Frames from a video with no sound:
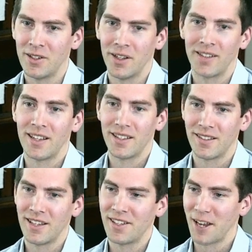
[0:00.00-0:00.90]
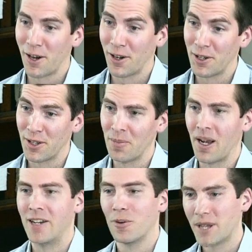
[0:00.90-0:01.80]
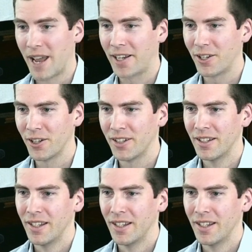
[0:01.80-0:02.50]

like there's areas that might not be accurate.